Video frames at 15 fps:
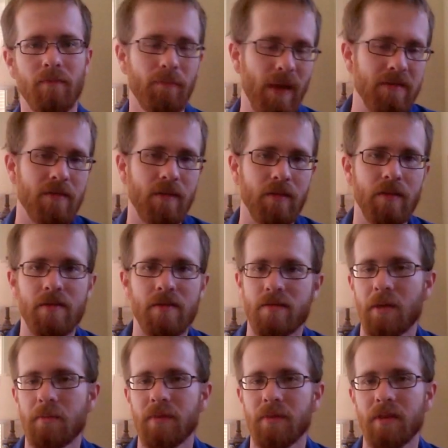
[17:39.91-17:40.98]
basically the
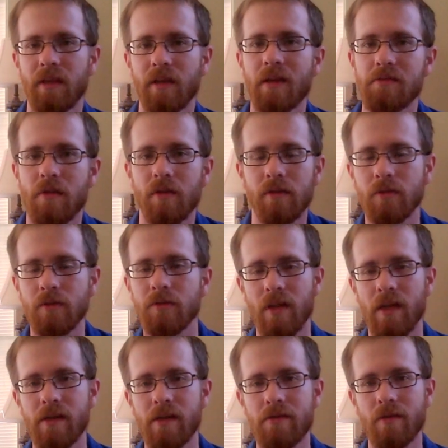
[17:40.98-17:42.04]
same thing as
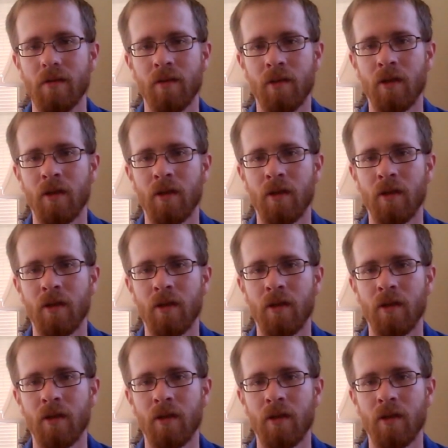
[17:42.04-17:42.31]
hallucination,